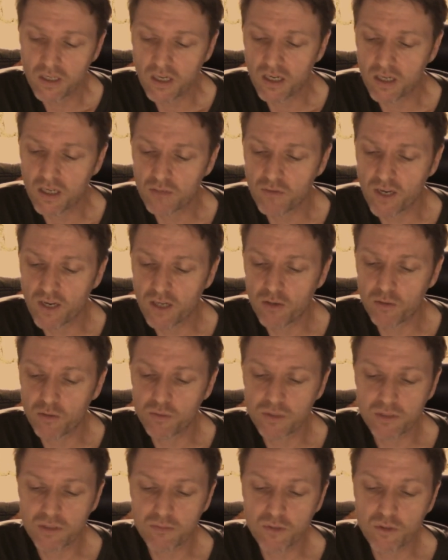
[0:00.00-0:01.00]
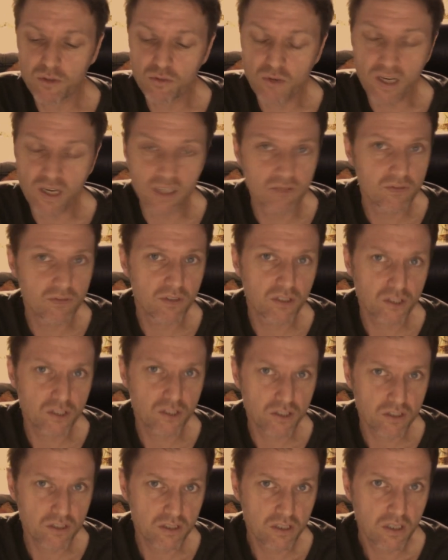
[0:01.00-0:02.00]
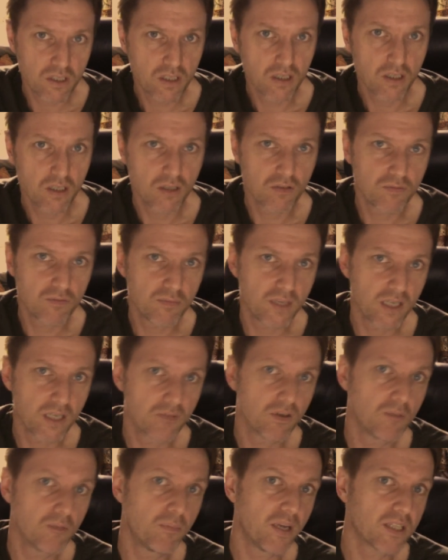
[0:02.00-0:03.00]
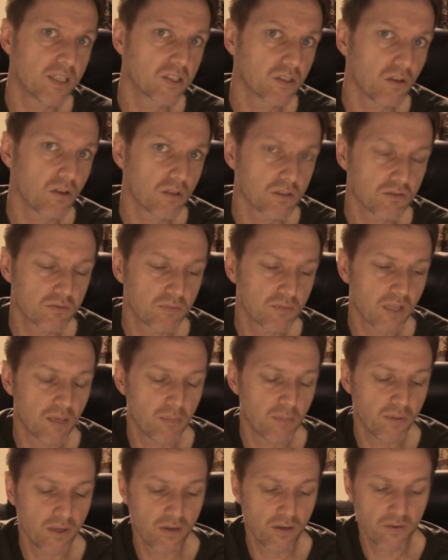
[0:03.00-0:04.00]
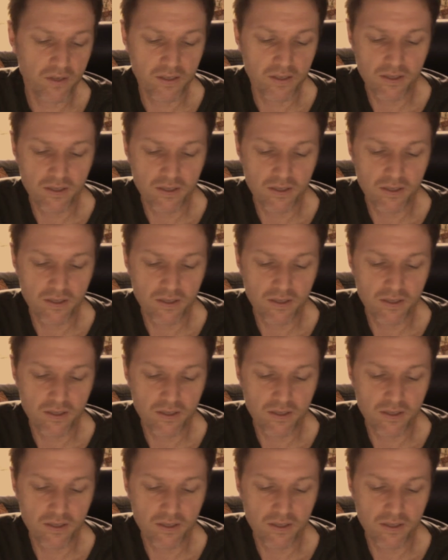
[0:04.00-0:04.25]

record with some great versions of many of her best songs from that period.